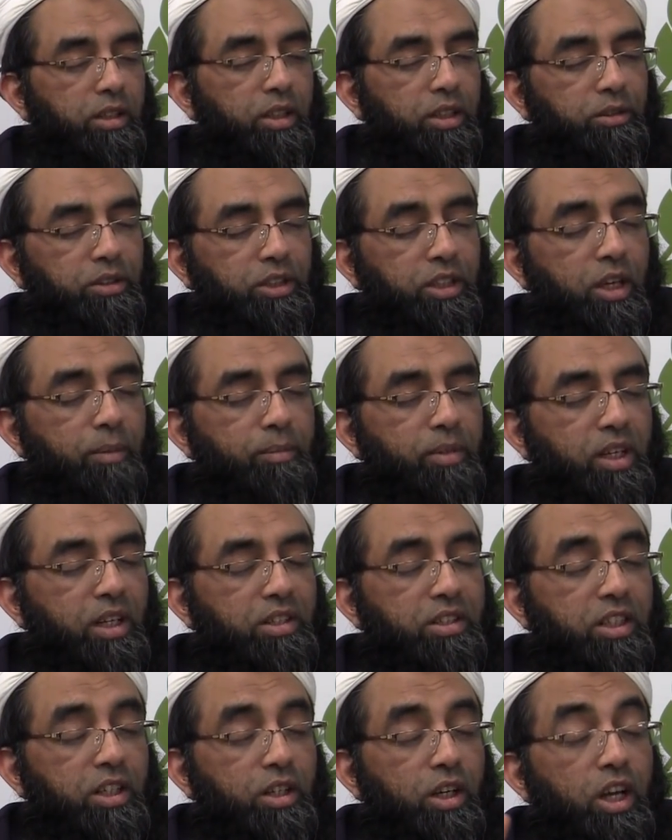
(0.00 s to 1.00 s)
near me and
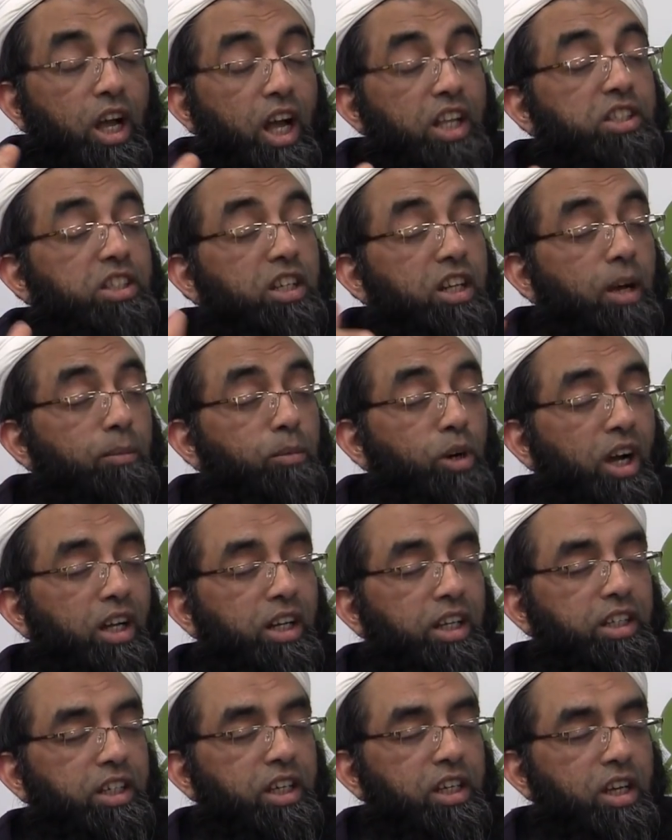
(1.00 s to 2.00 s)
he said, Assalamu
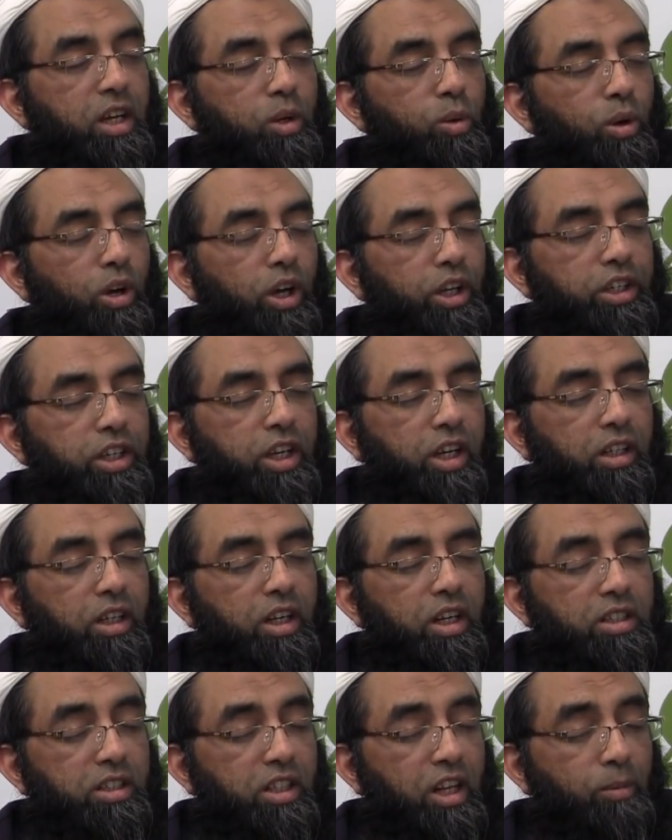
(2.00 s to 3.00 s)
alayki ya Ruqayya,
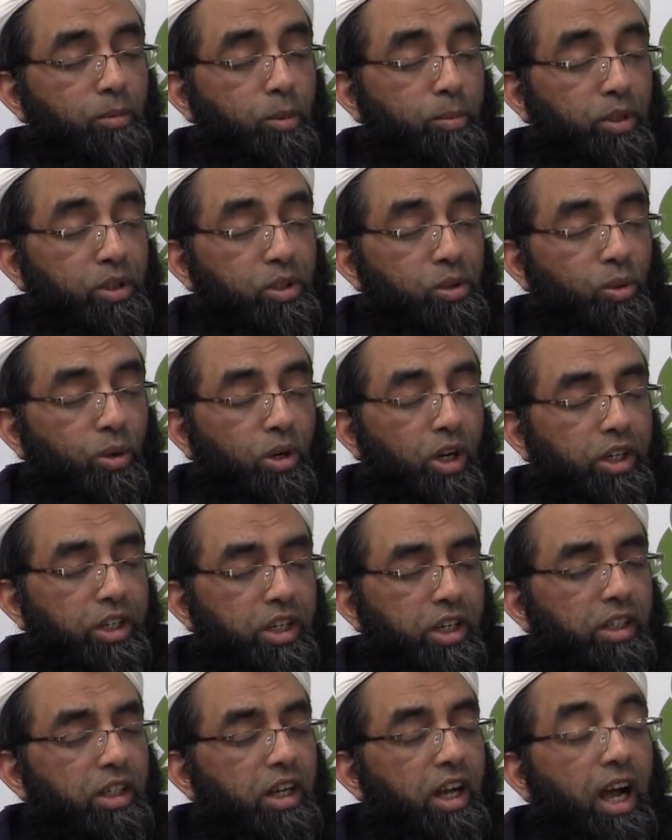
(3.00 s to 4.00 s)
Salamu upon you
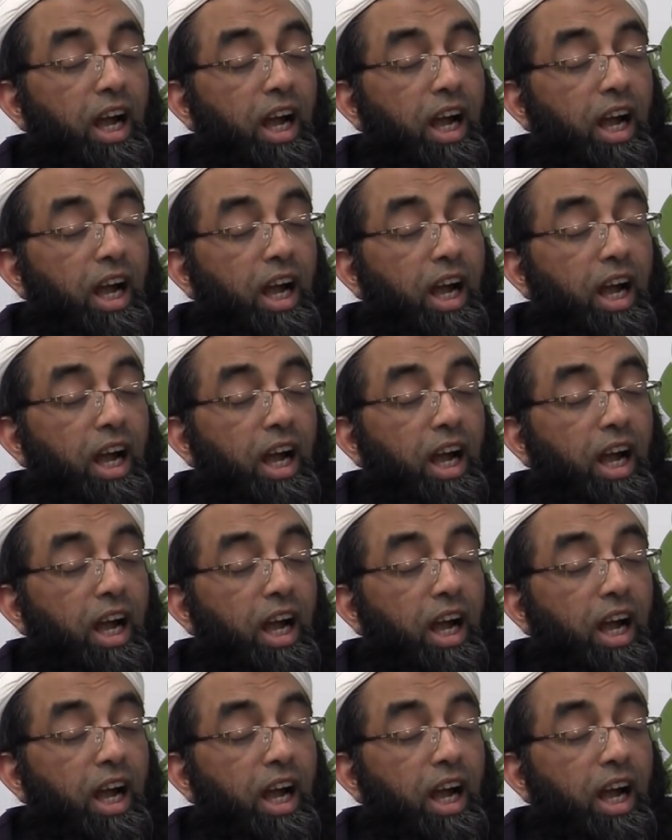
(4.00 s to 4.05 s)
Ruqayya.